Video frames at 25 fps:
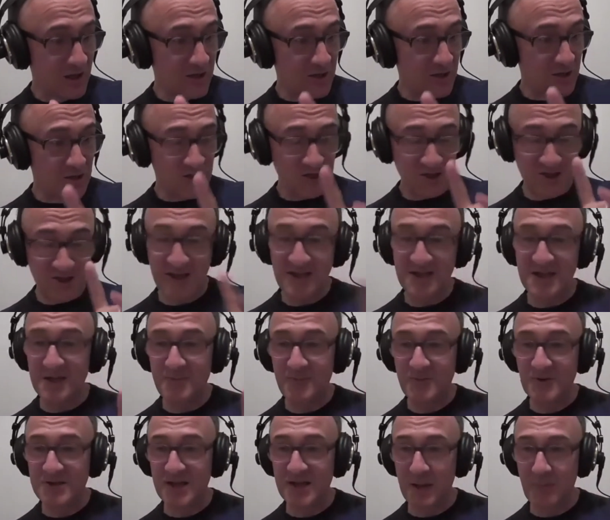
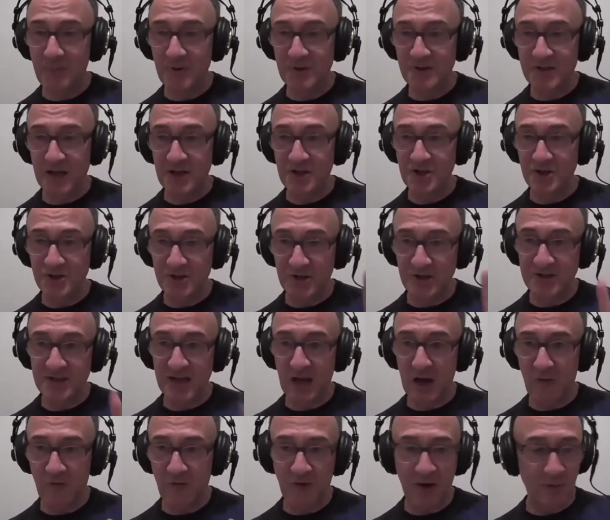60% possession to
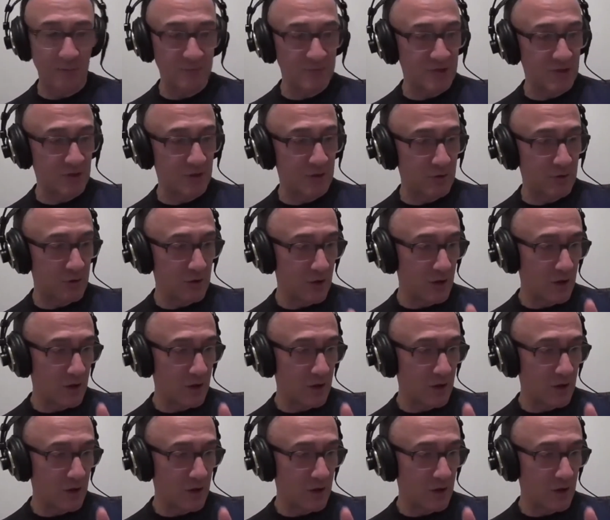Southampton.